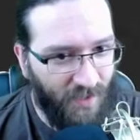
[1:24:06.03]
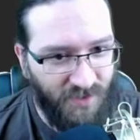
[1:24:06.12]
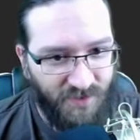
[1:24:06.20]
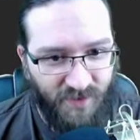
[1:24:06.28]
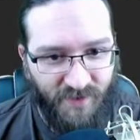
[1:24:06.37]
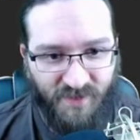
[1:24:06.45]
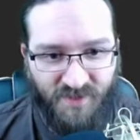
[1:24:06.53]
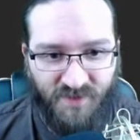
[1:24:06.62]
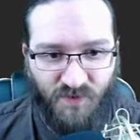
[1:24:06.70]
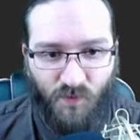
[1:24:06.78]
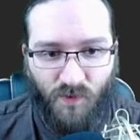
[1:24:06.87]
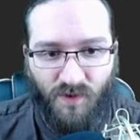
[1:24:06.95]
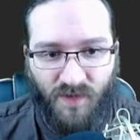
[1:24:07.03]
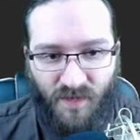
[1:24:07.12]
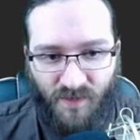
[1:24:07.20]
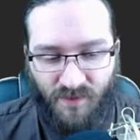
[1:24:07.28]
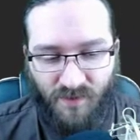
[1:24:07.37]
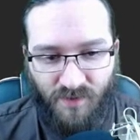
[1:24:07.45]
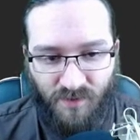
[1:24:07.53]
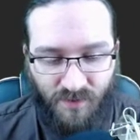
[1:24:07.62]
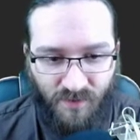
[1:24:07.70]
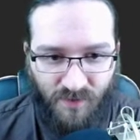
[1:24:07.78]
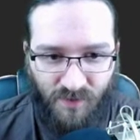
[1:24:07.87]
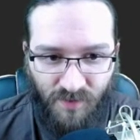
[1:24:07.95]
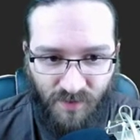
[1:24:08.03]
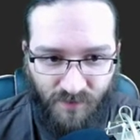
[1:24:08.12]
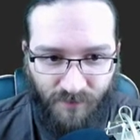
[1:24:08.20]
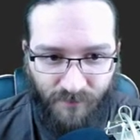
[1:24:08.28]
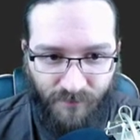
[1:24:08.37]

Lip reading: so this will get it in